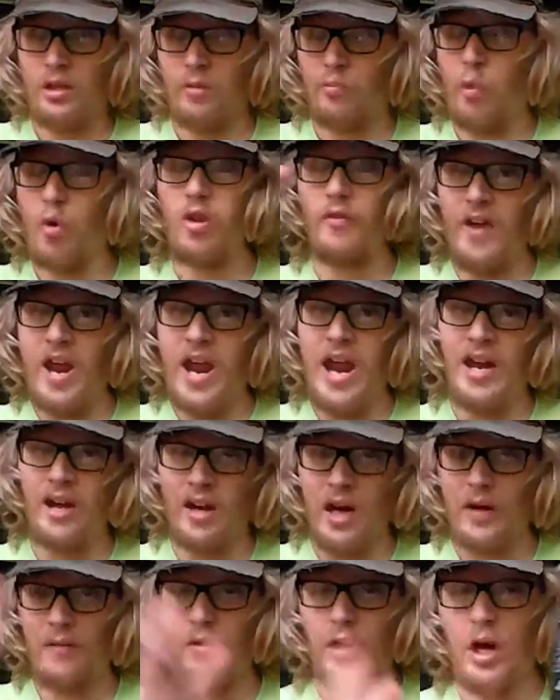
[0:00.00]
well, the van's
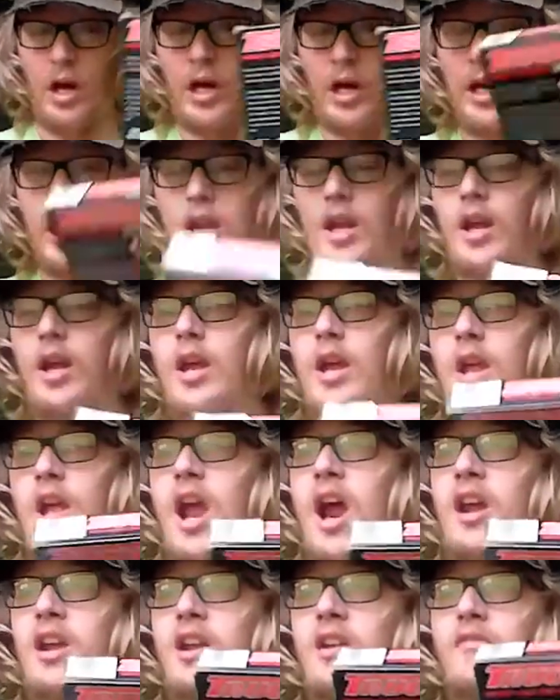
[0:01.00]
headlight,
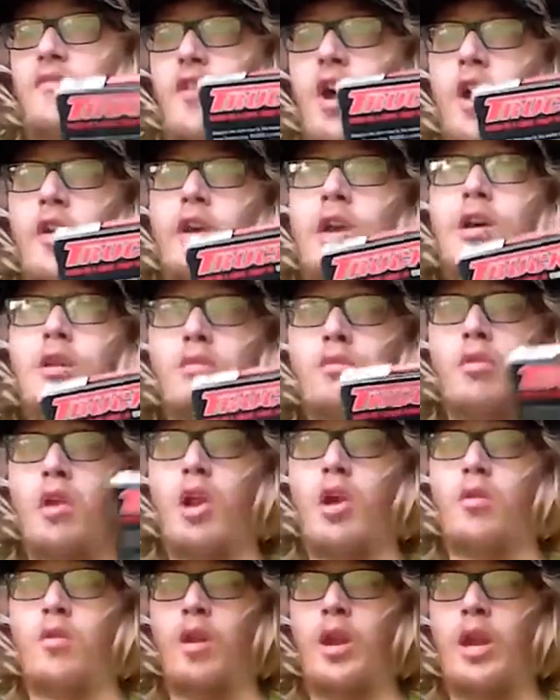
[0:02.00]
and it's very
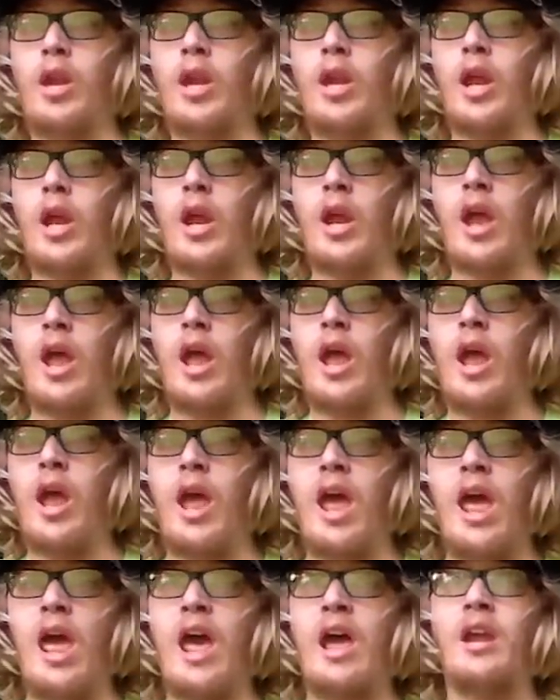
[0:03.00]
clearly
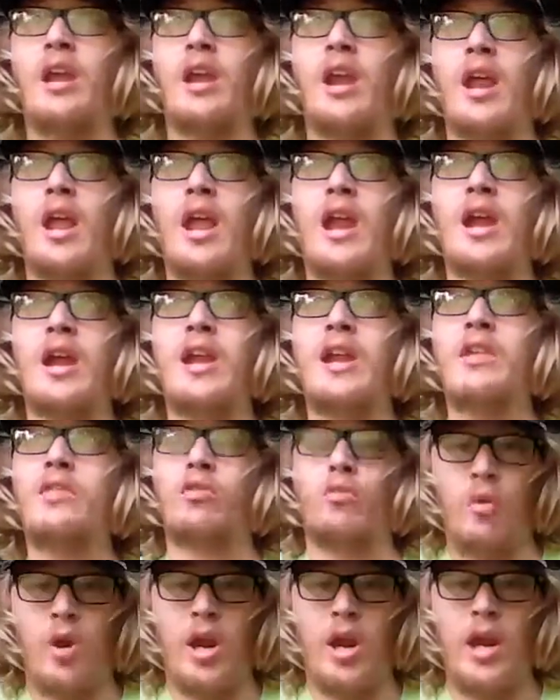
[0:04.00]
an
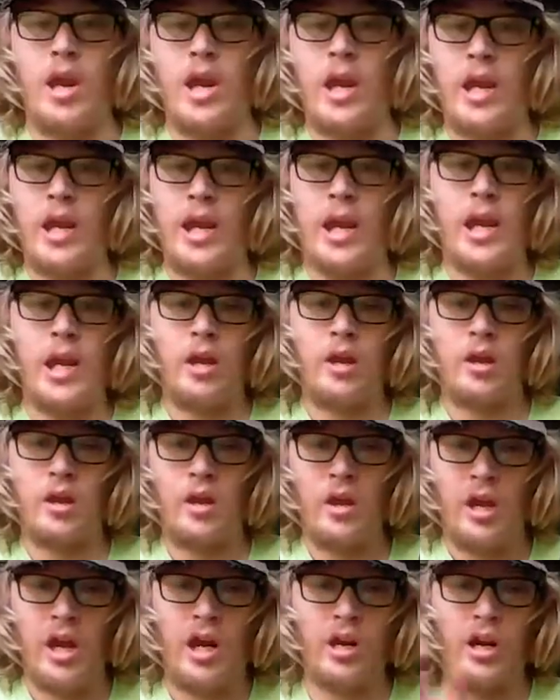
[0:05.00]
83,
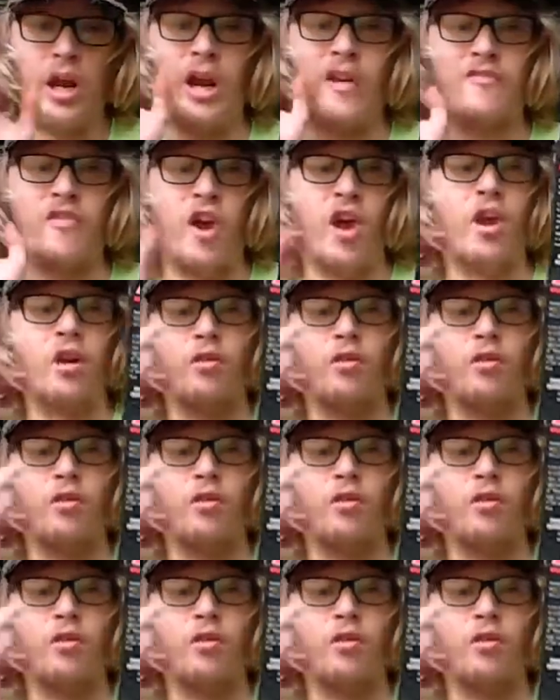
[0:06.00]
it's very